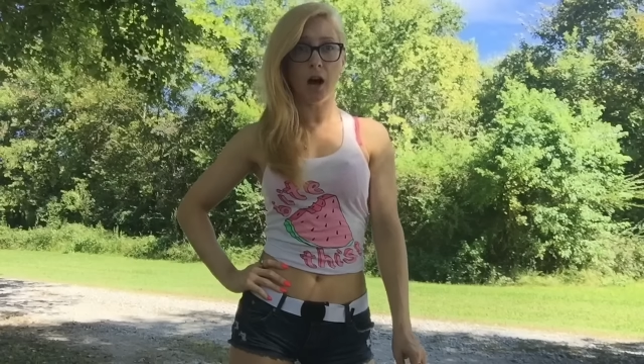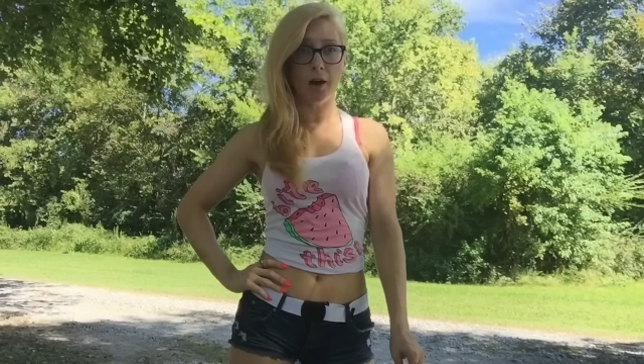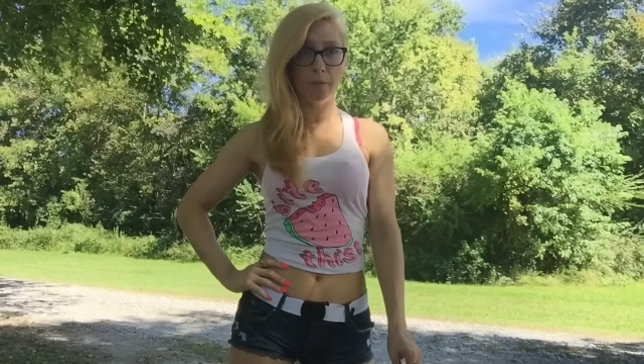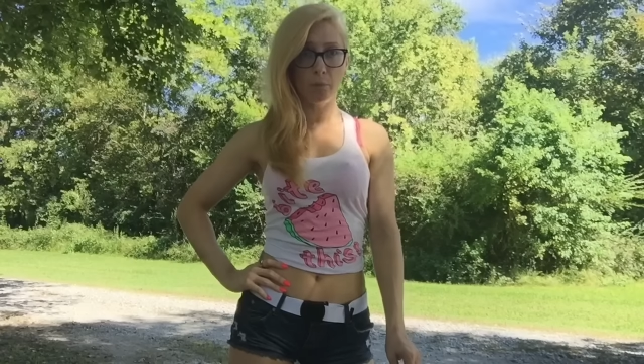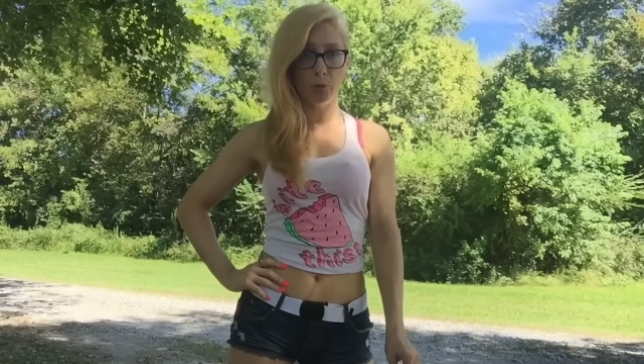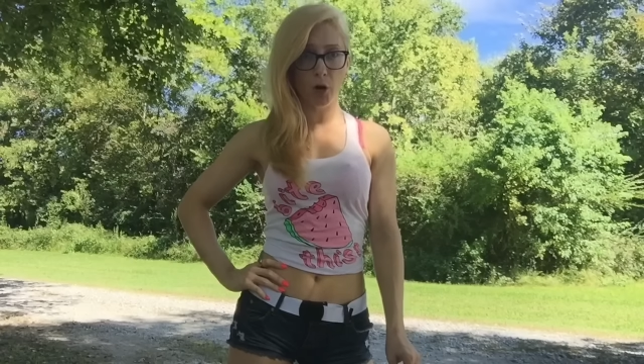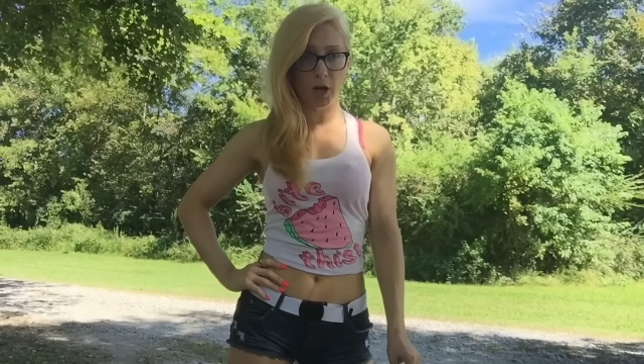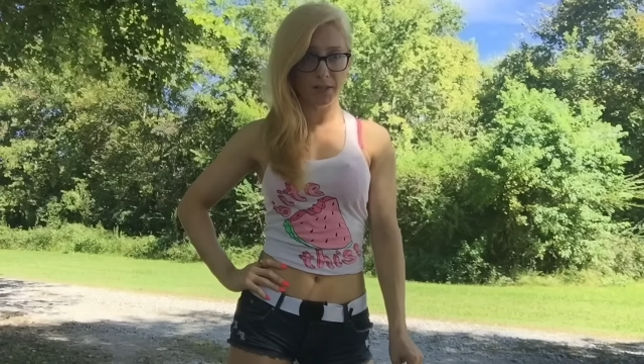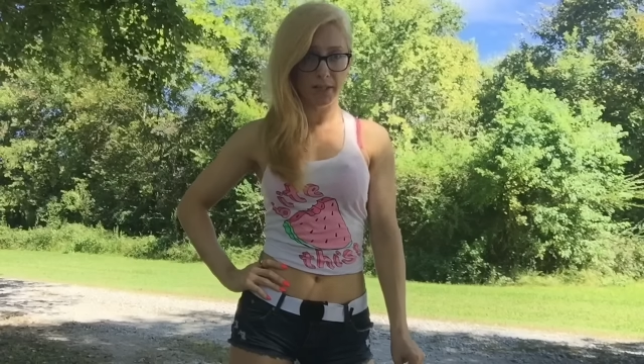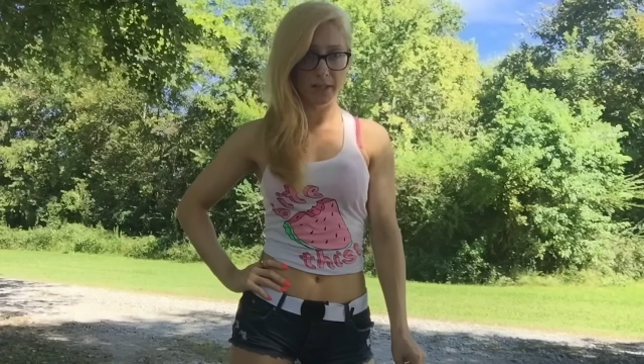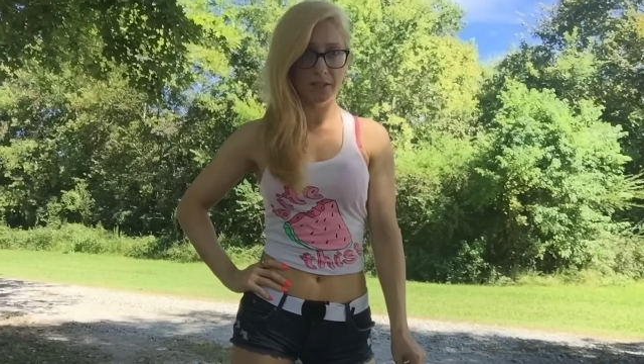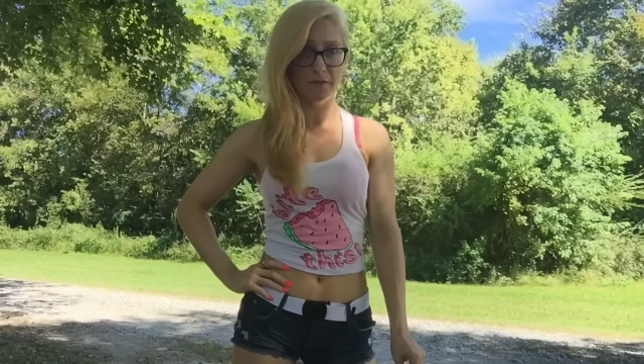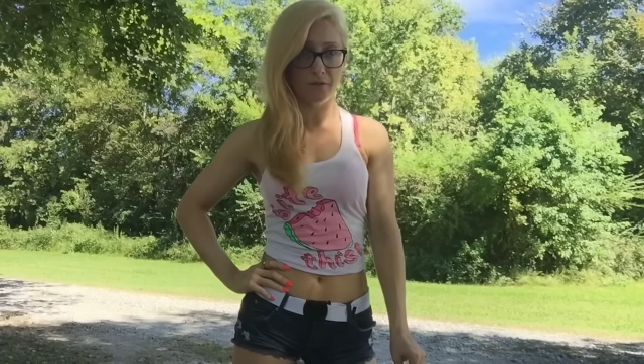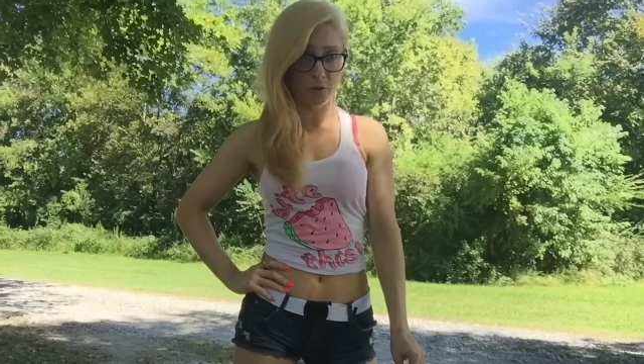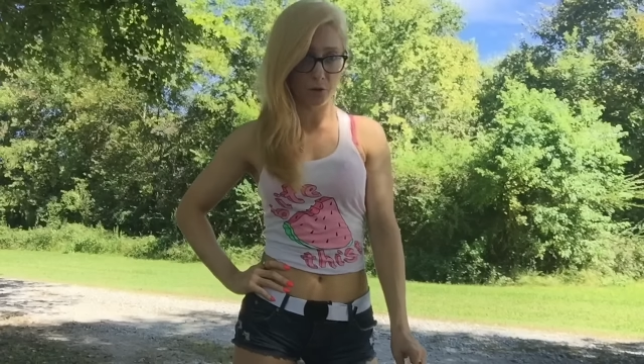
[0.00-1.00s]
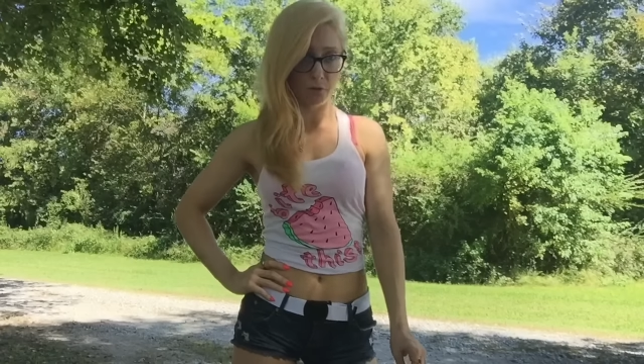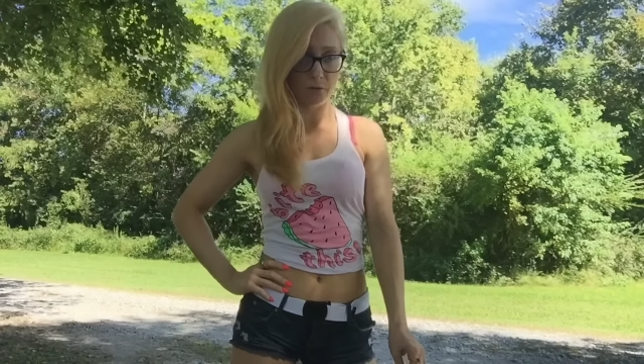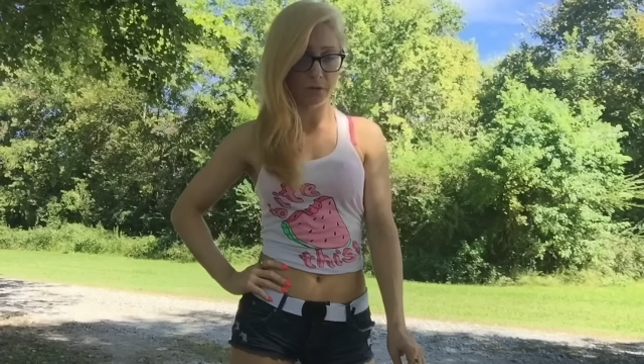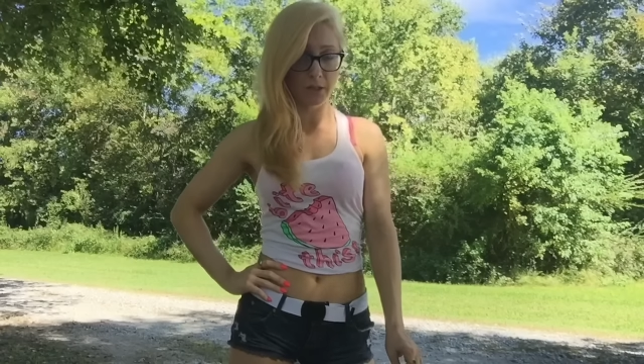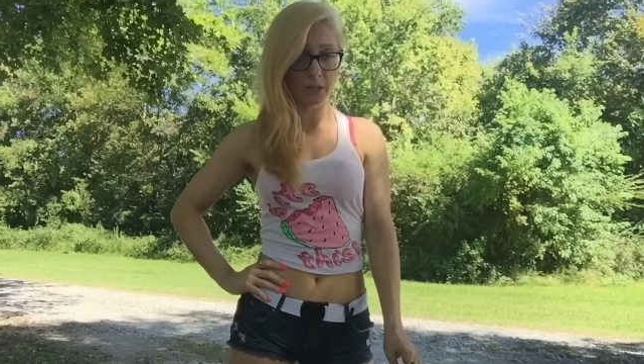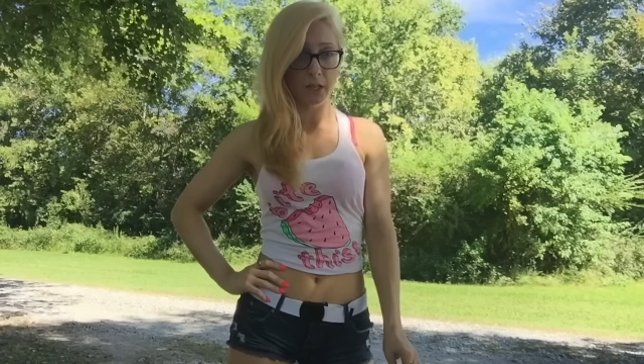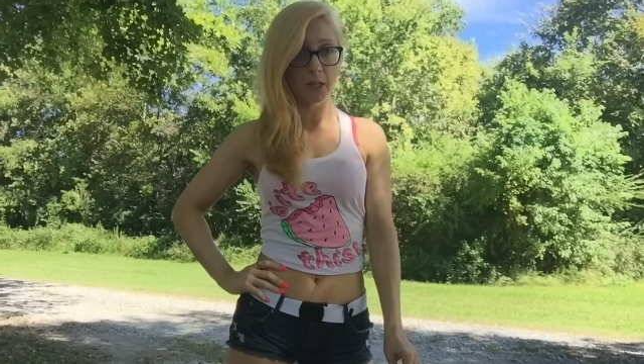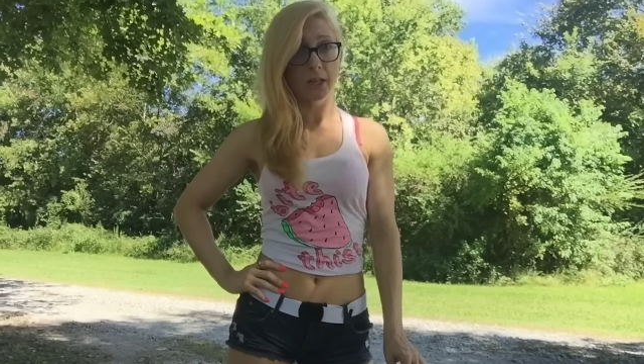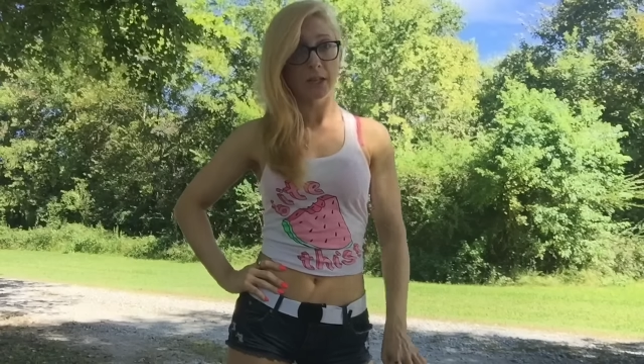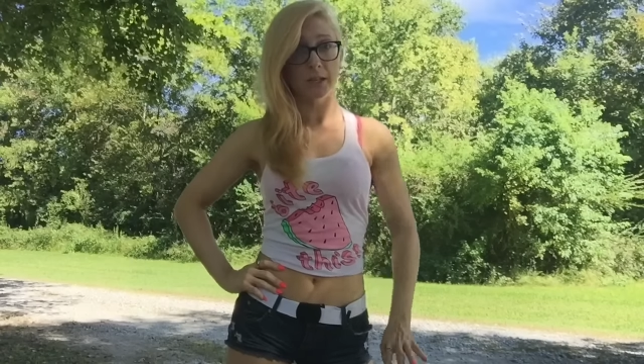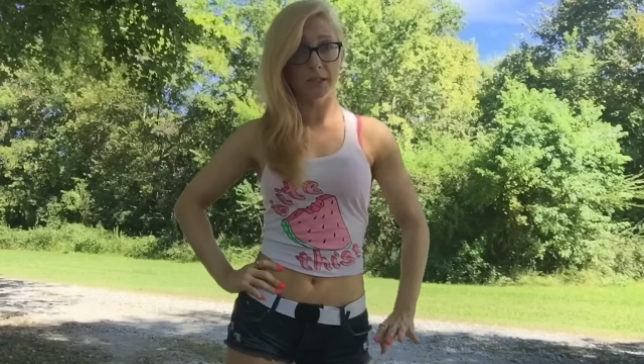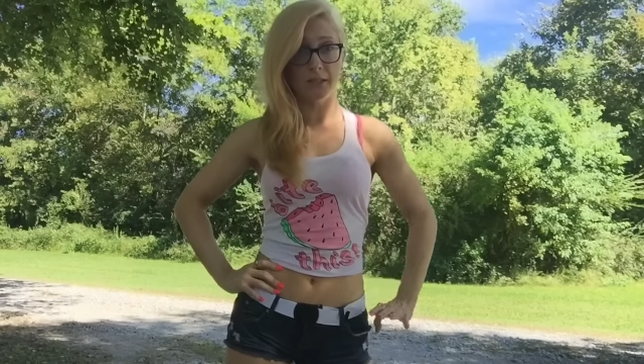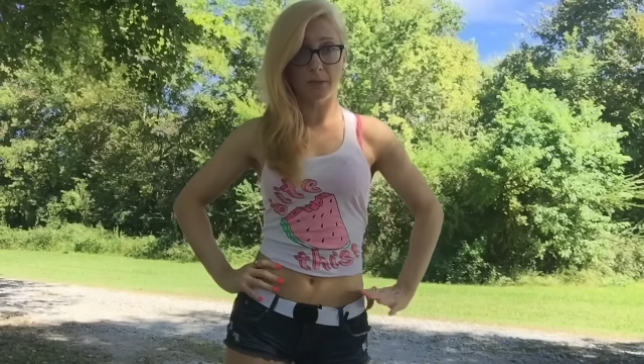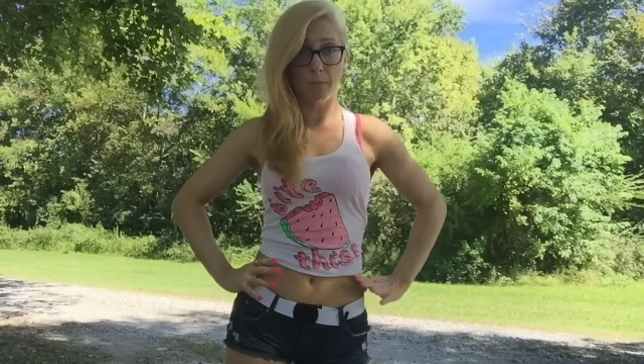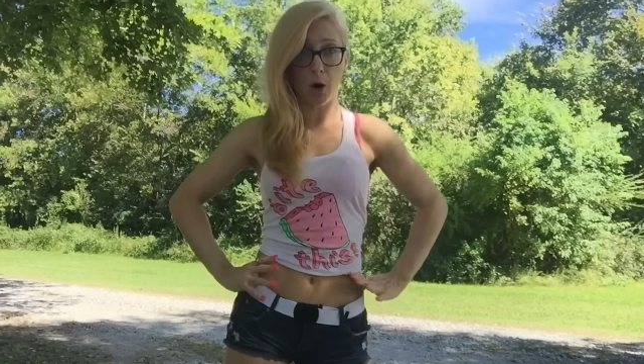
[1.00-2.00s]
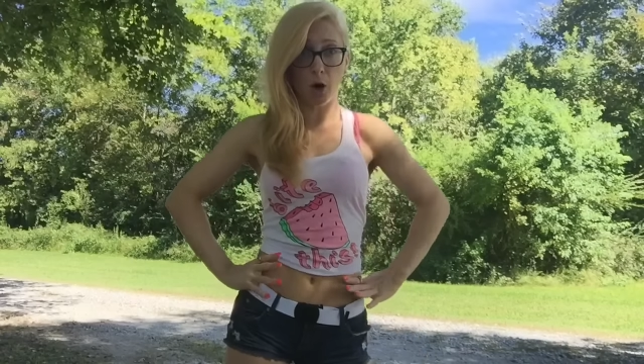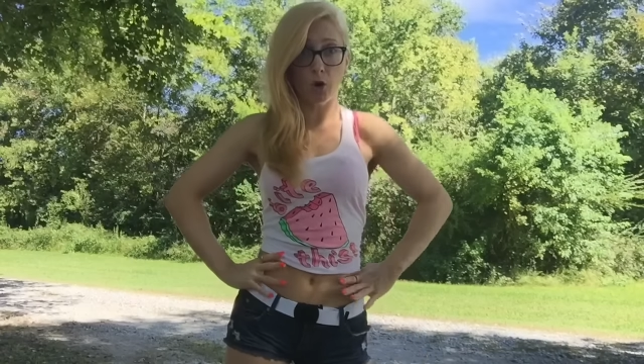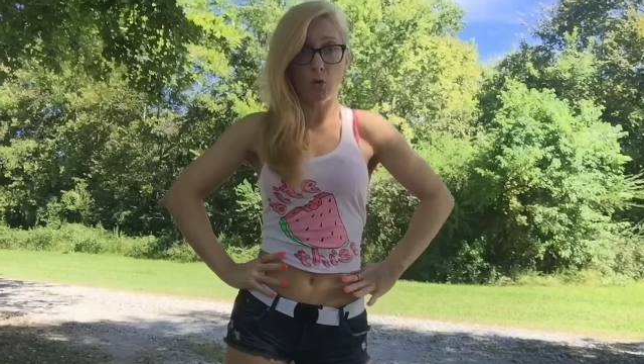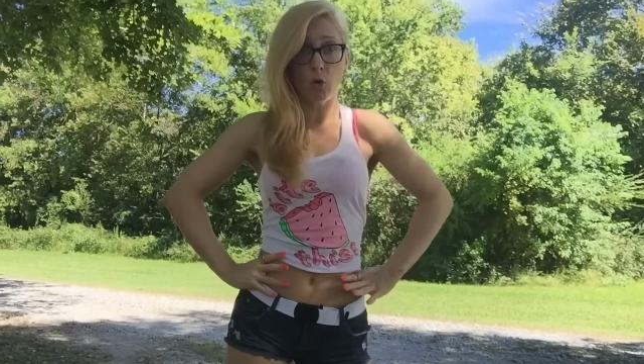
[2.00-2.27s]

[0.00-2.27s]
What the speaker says: unprocessed foods in small